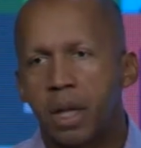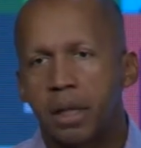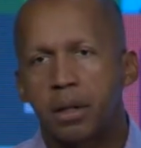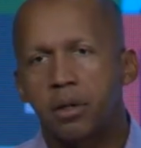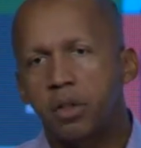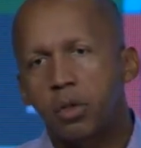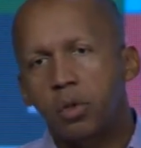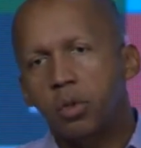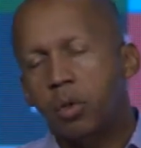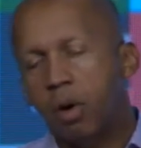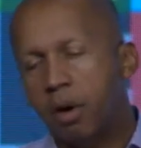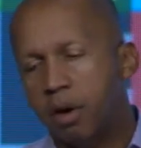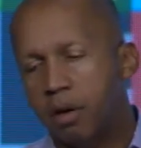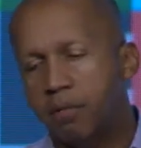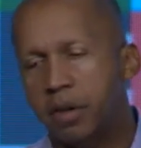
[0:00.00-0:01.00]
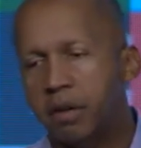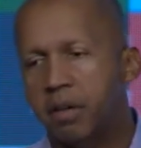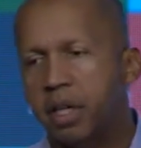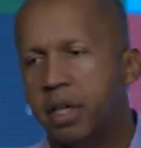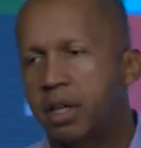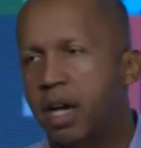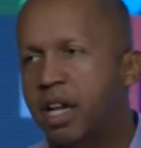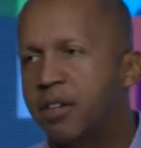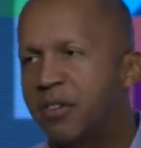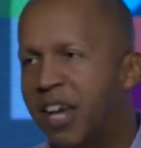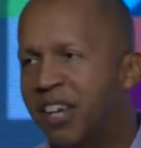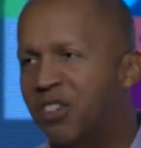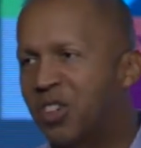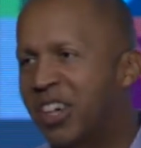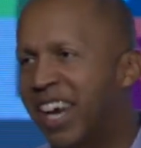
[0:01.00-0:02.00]
Now, you are a very kind of
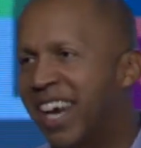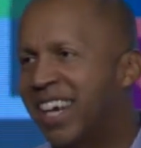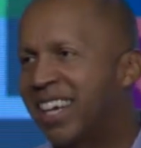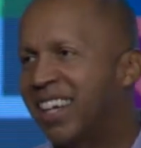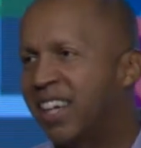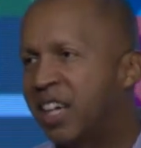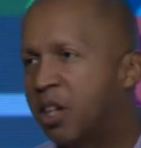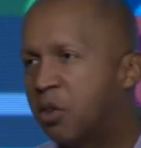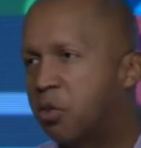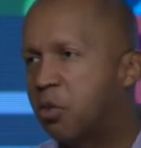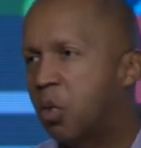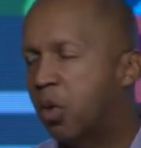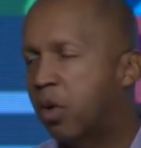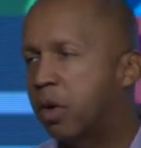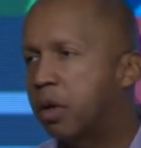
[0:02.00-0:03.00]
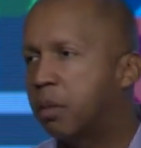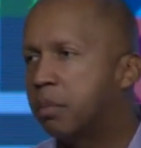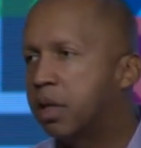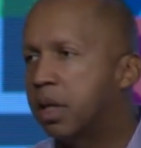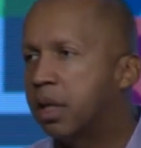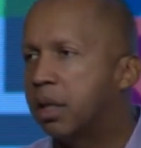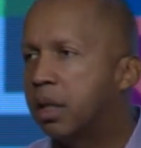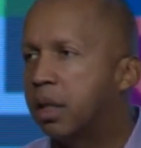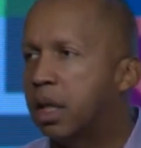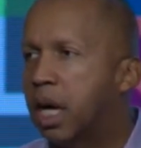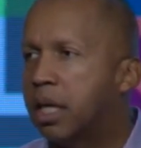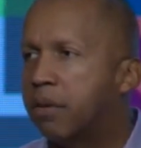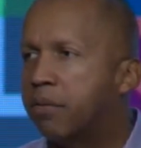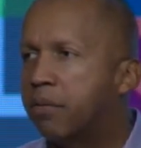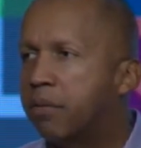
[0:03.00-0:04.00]
educated and informed and
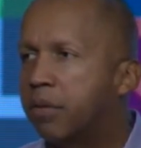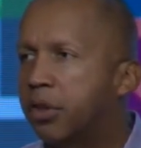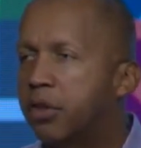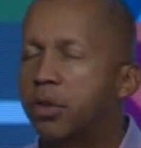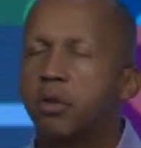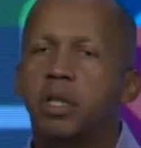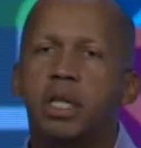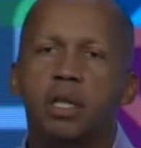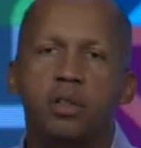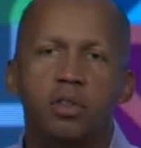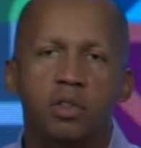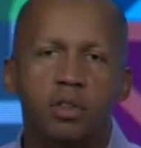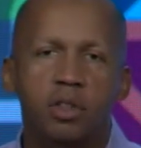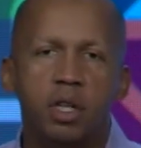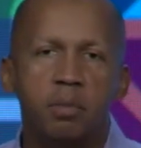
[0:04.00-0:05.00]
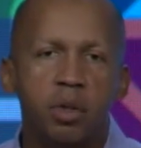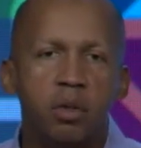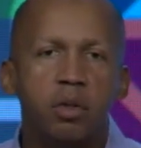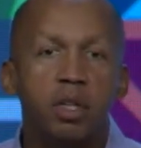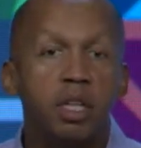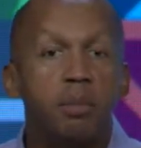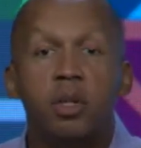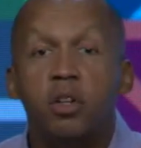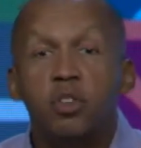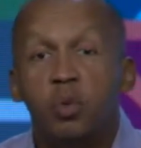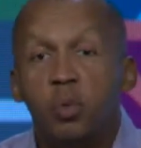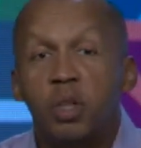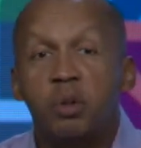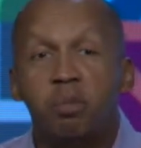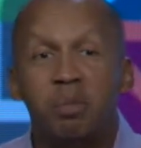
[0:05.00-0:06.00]
kind of curious community because you
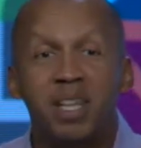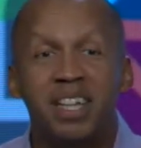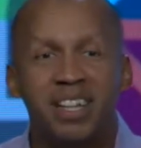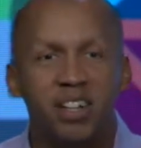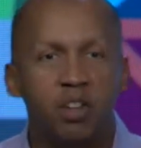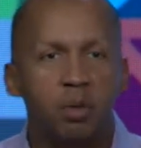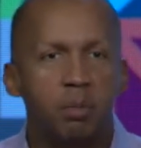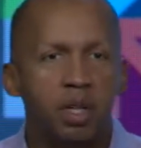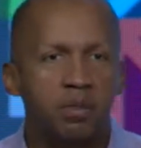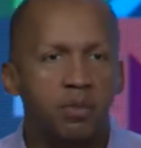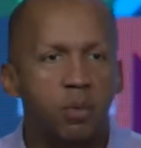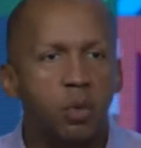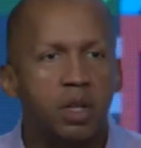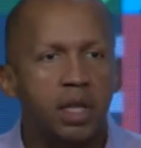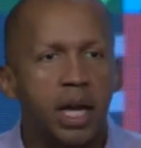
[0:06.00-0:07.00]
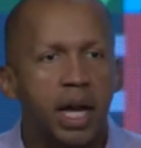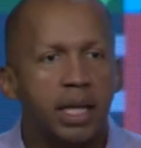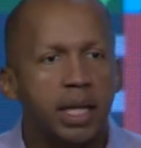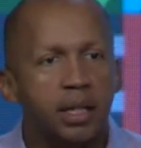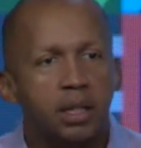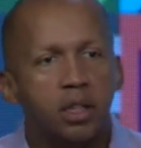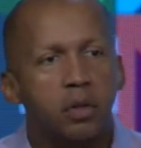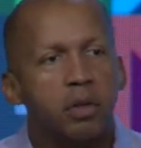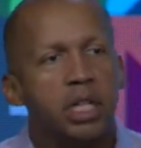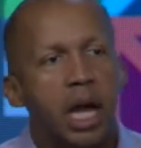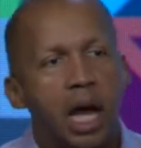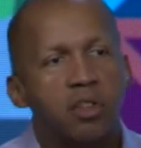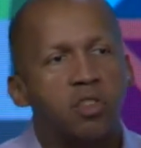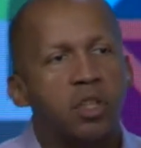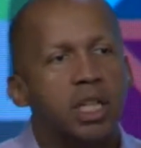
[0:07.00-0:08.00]
wouldn't be here but for that. And
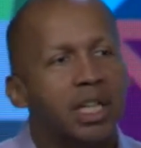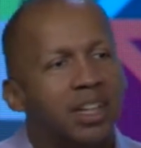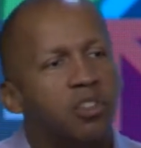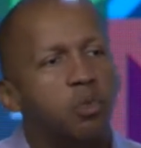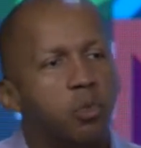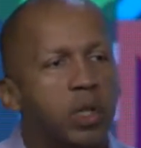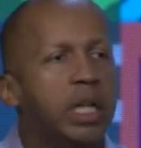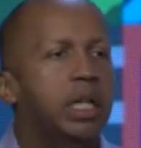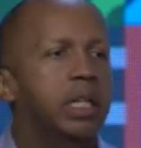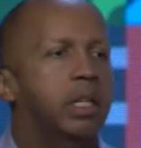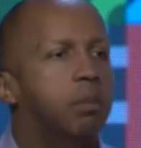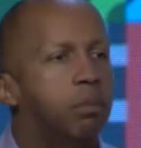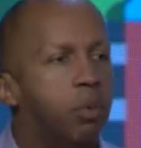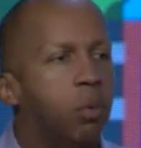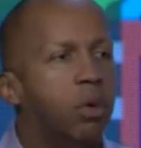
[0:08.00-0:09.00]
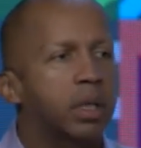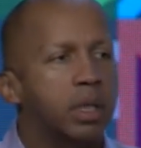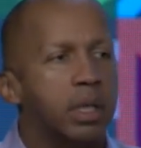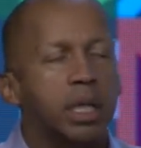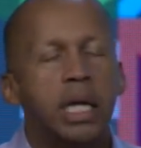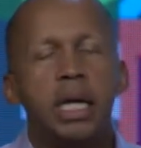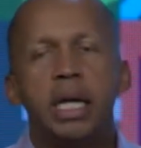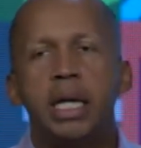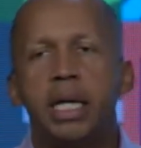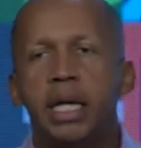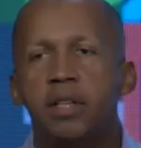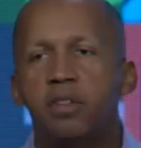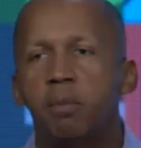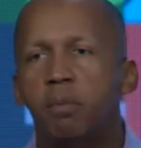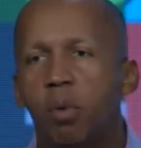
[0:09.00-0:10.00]
curiosity is really important.
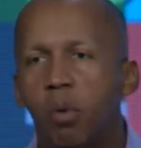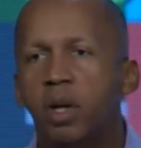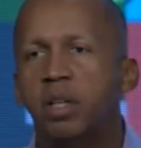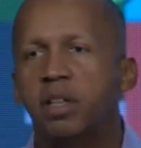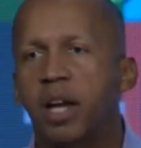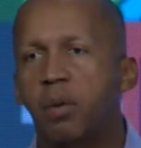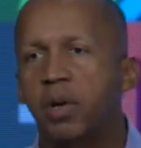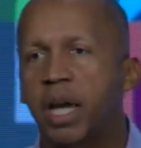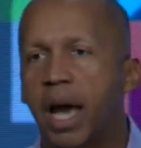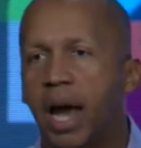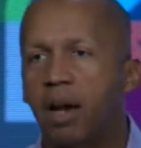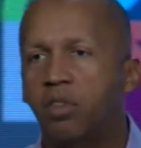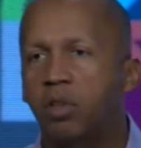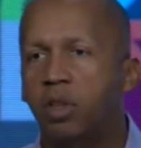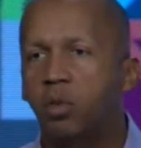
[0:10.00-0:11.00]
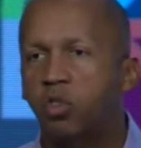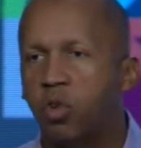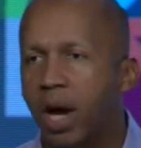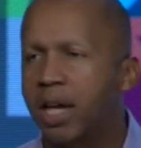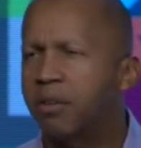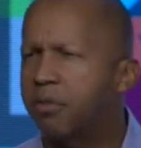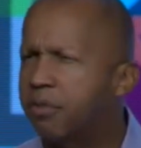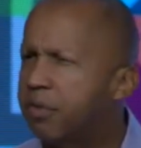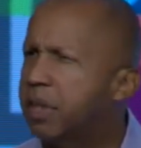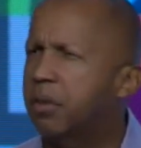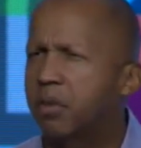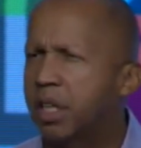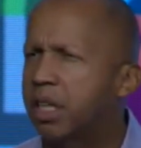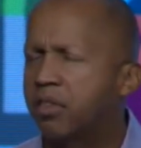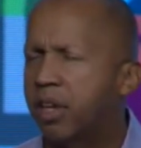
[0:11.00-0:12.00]
It's important that we actually try to figure
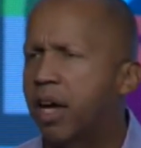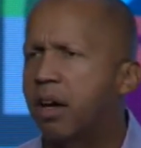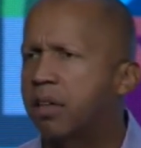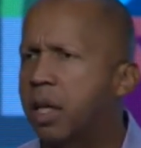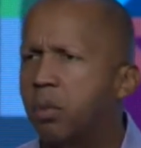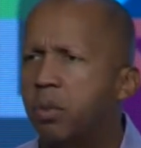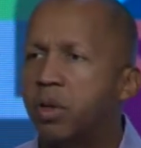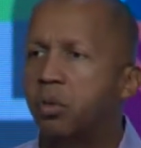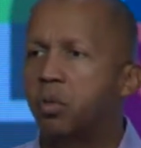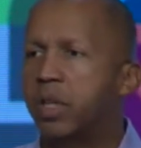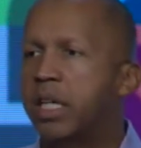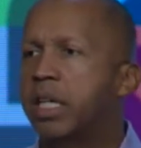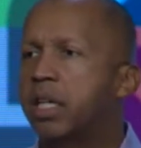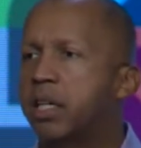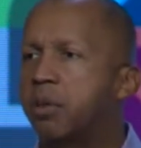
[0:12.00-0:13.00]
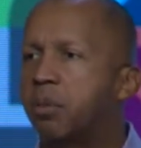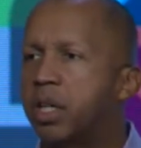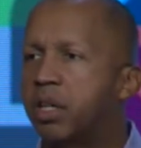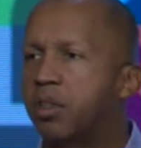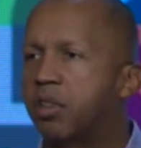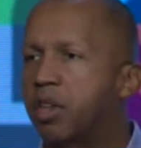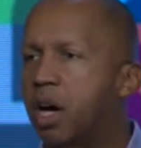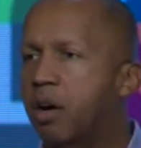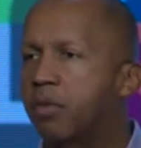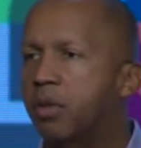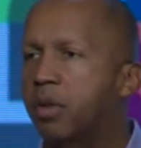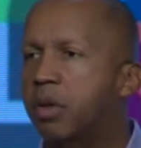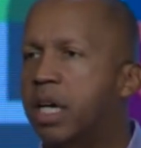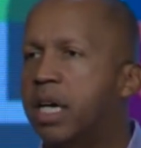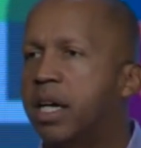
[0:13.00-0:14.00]
things out, that we read and we
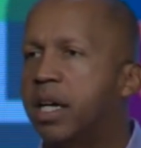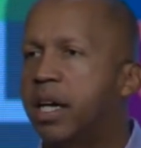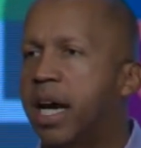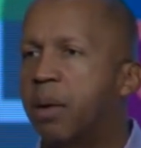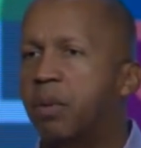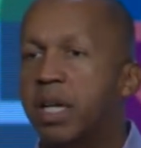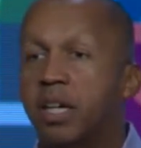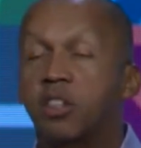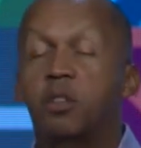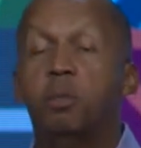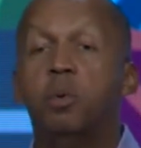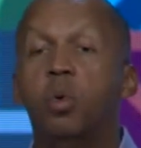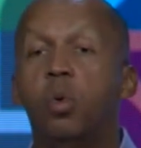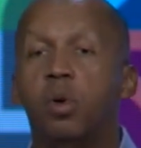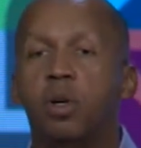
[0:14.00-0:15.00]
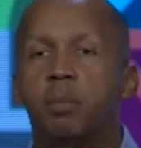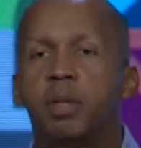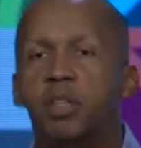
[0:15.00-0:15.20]
discover and we explore.